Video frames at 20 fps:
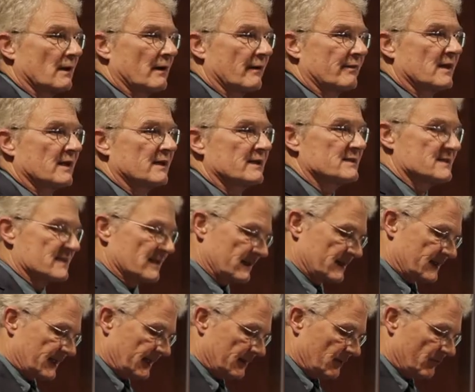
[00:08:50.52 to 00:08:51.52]
I think it's a
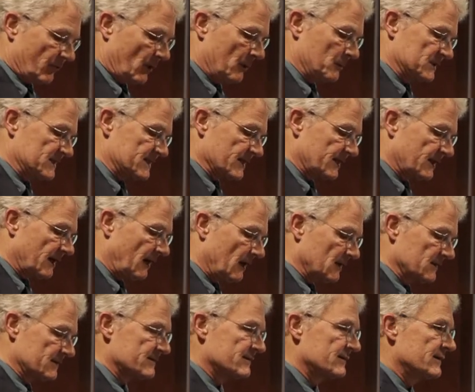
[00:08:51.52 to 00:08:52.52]
kind of almost a
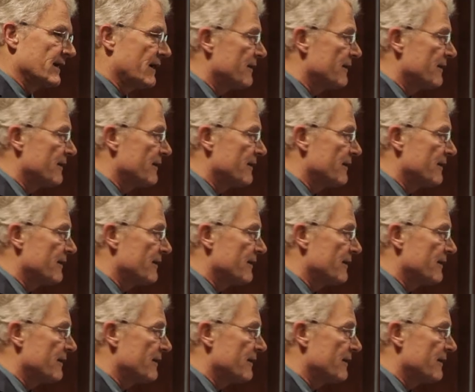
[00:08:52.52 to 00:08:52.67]
cult, the